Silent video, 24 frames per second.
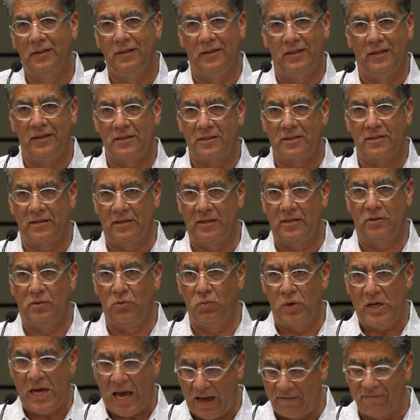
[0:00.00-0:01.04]
This,
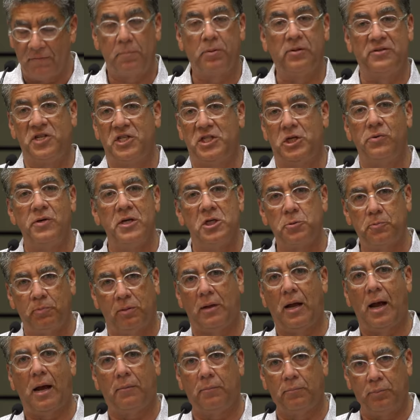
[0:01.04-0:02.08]
we have a serious
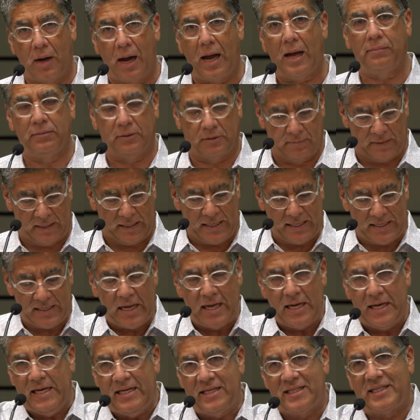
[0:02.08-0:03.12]
pl- problem. And he,
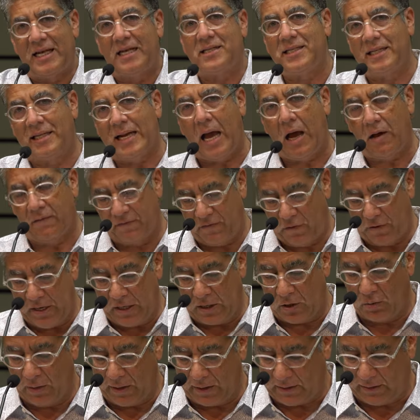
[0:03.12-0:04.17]
he sets it out
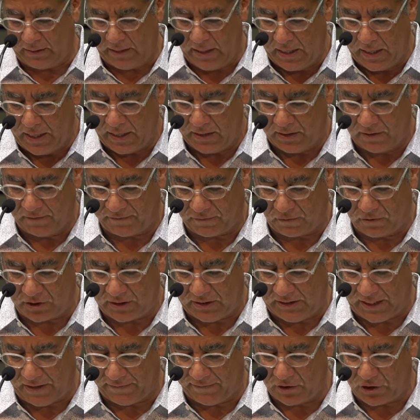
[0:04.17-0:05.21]
very quickly in the
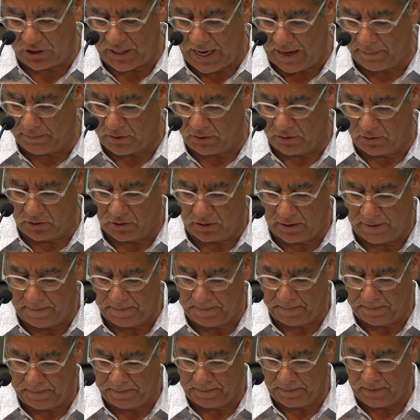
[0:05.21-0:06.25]
first 11 chapters.
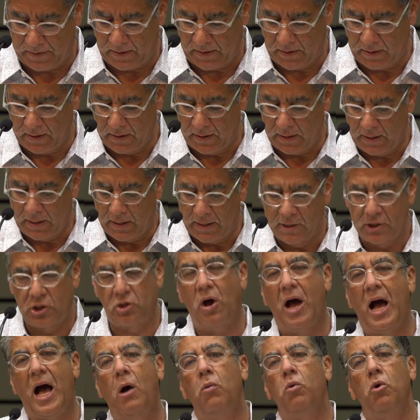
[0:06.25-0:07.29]

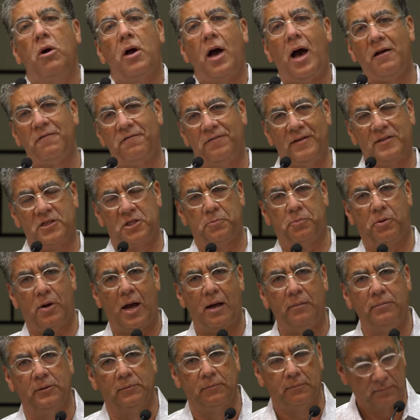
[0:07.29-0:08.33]
So, how will God fix the
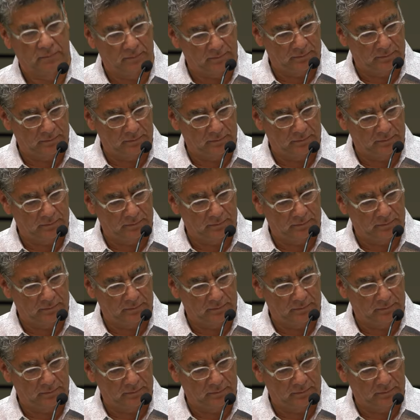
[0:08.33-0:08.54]
problem?